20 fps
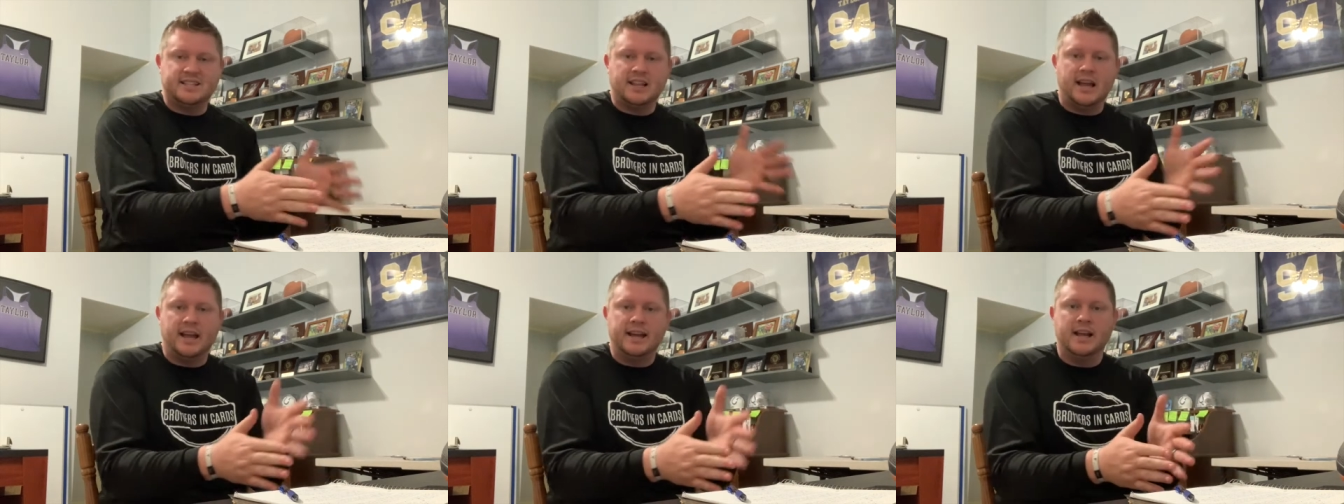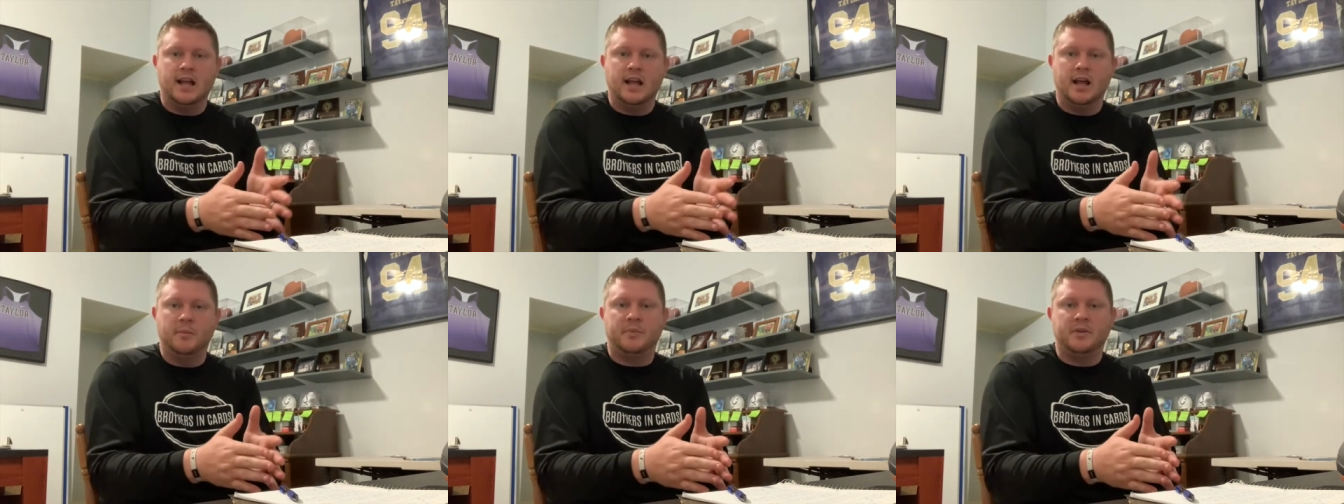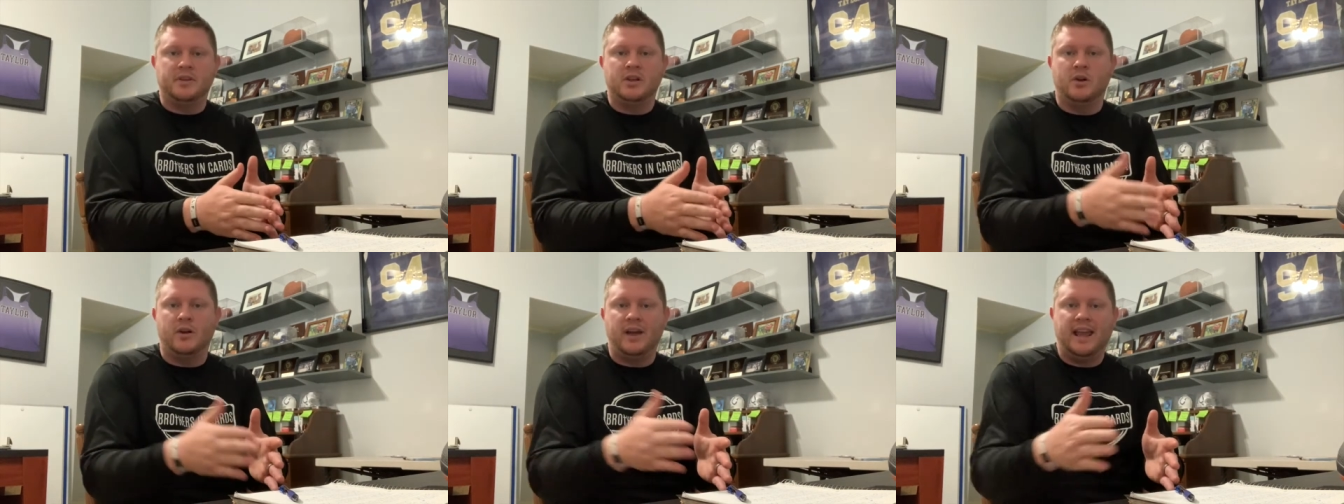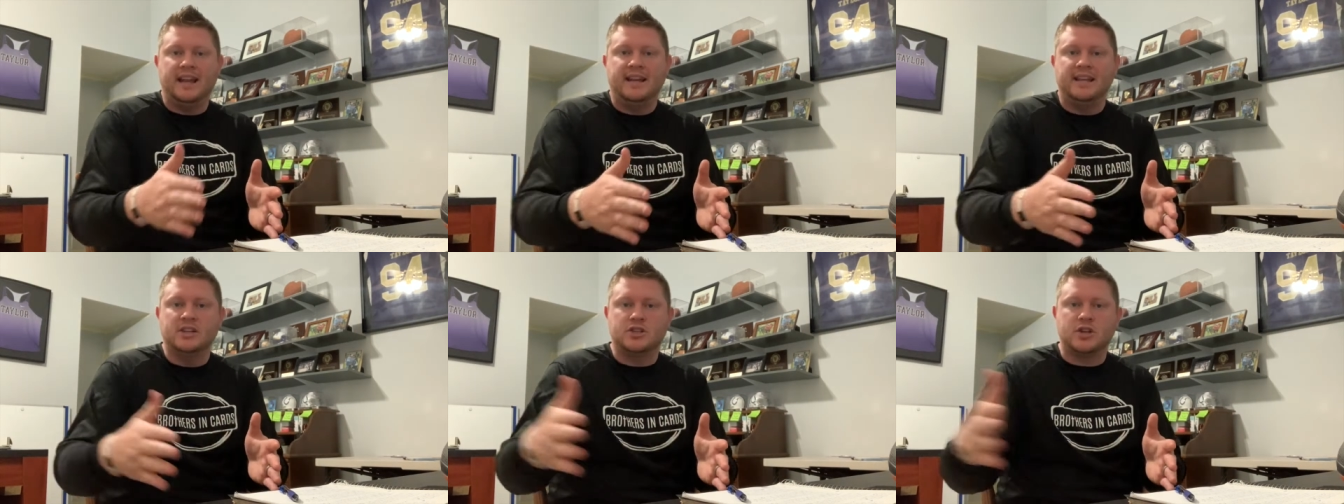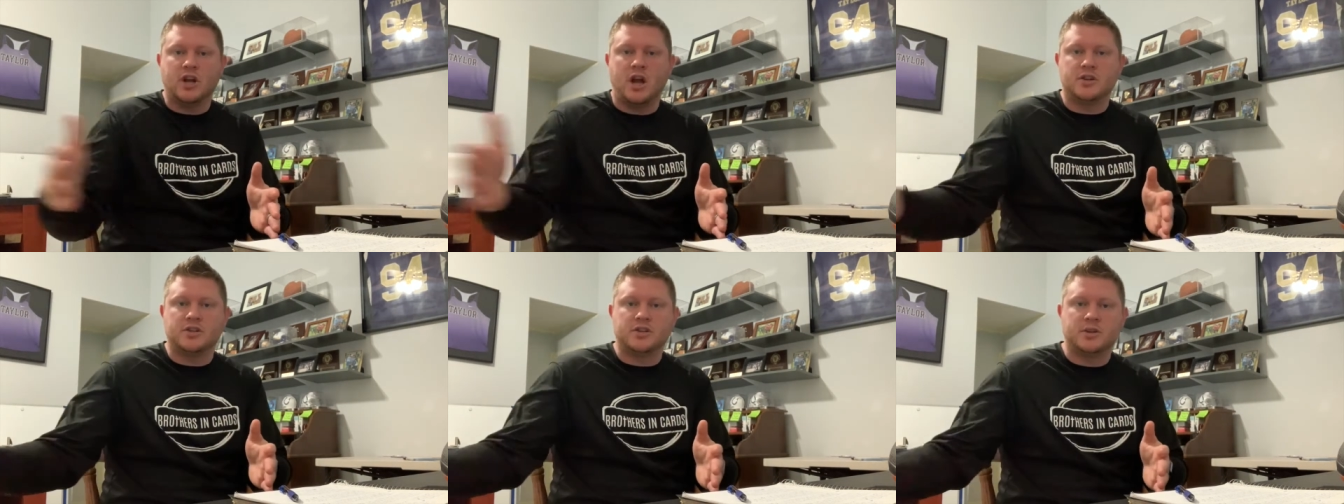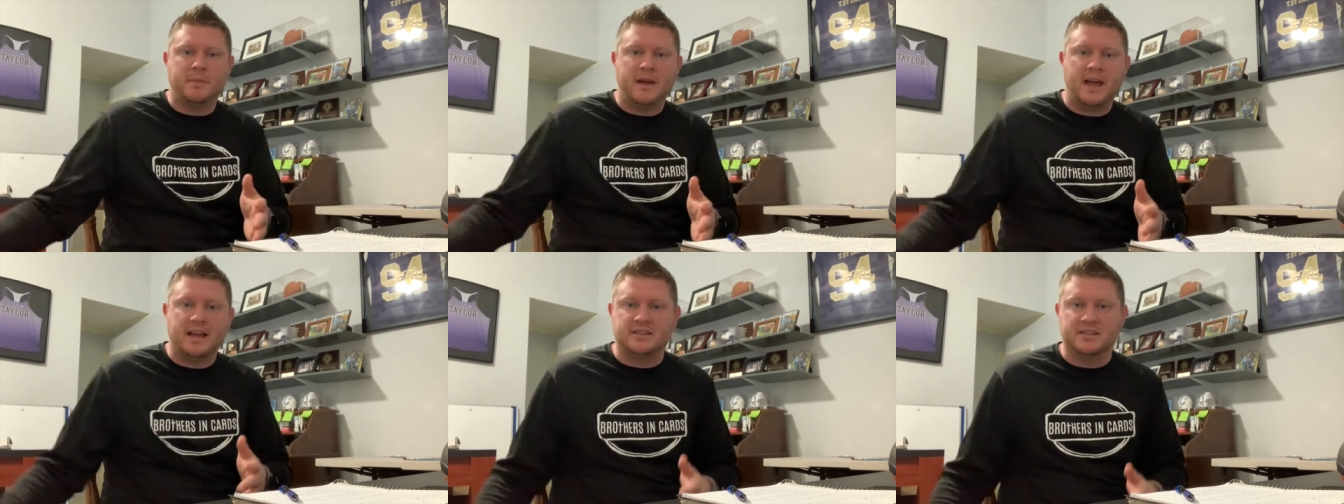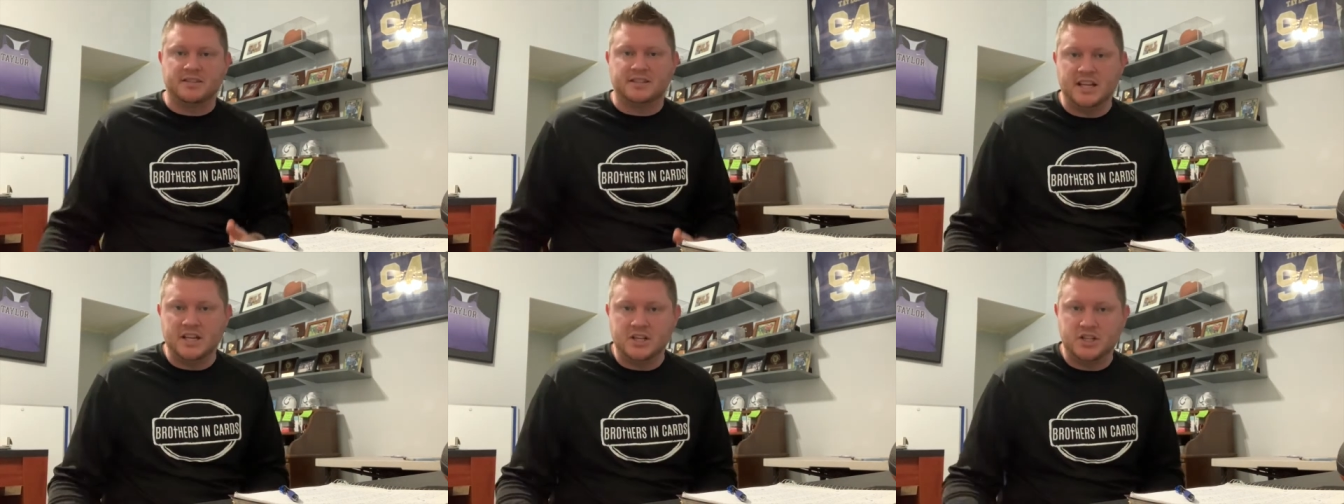line up and, you know, Andy and Josh are back to
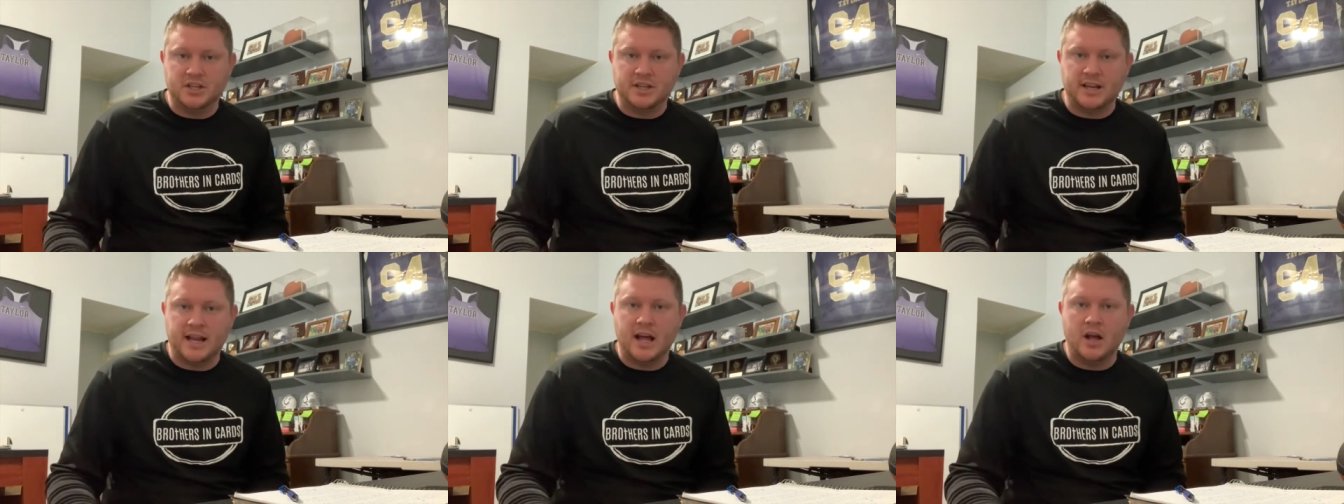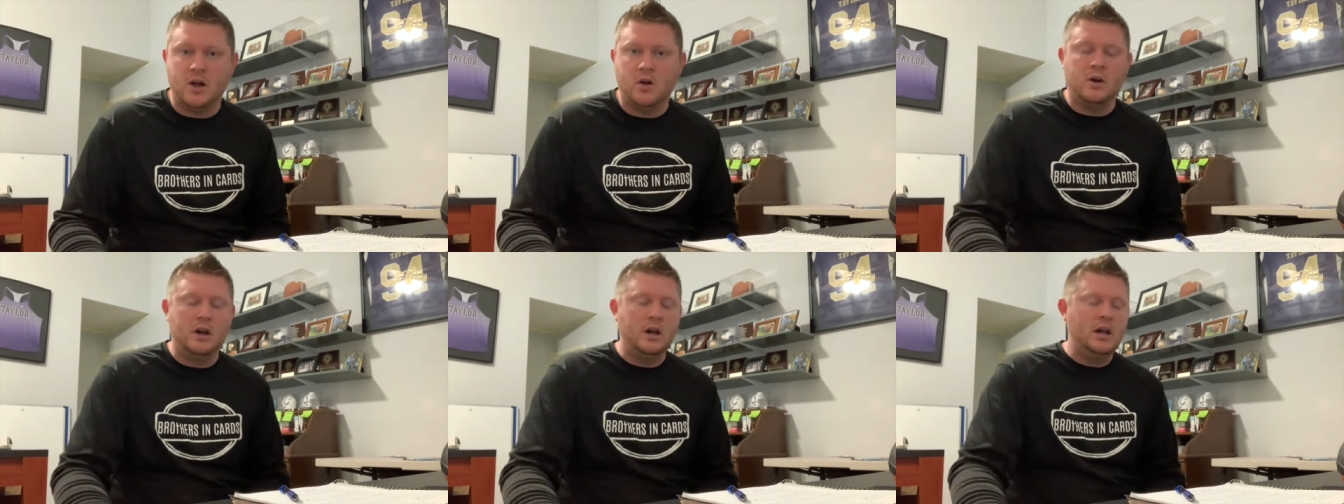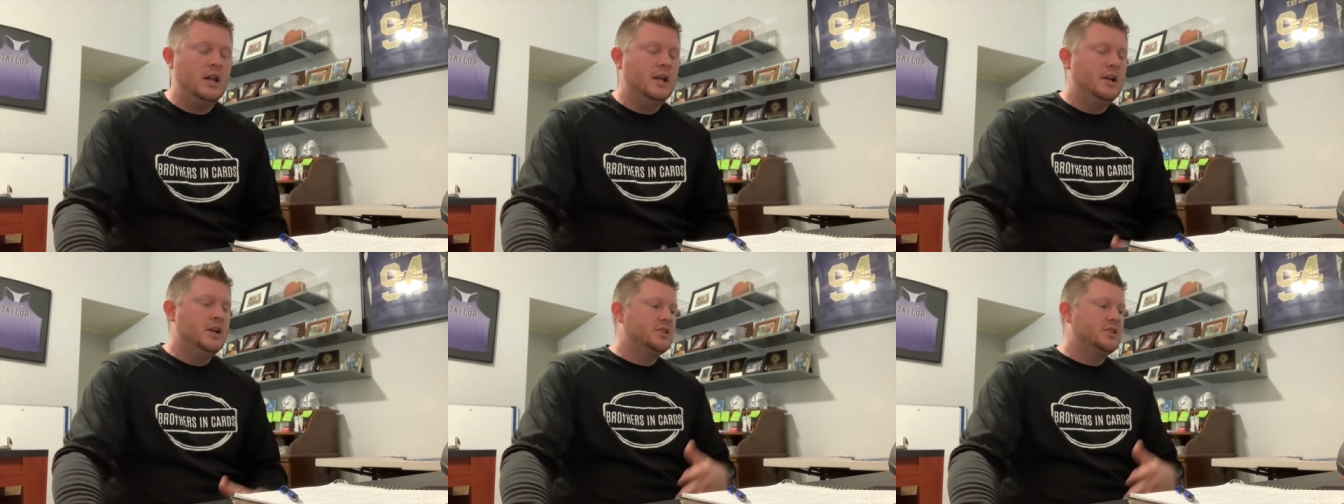teaching now.